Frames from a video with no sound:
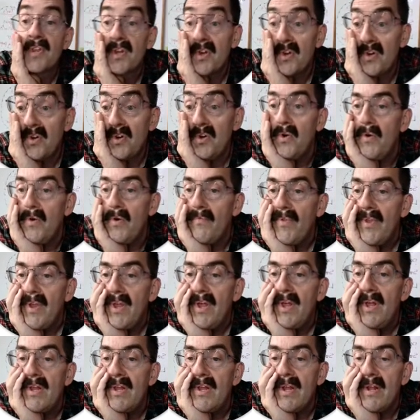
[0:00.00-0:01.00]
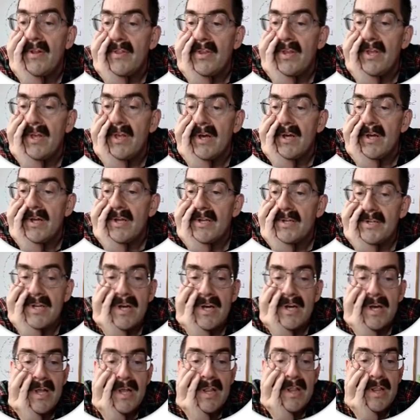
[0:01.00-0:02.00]
Cool. Like the
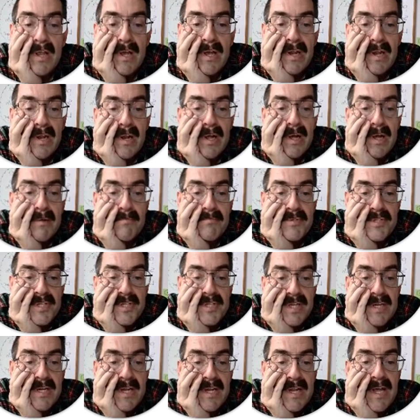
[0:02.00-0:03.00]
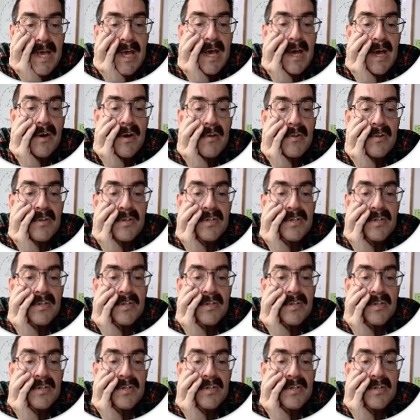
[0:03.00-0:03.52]
highlighted object now, it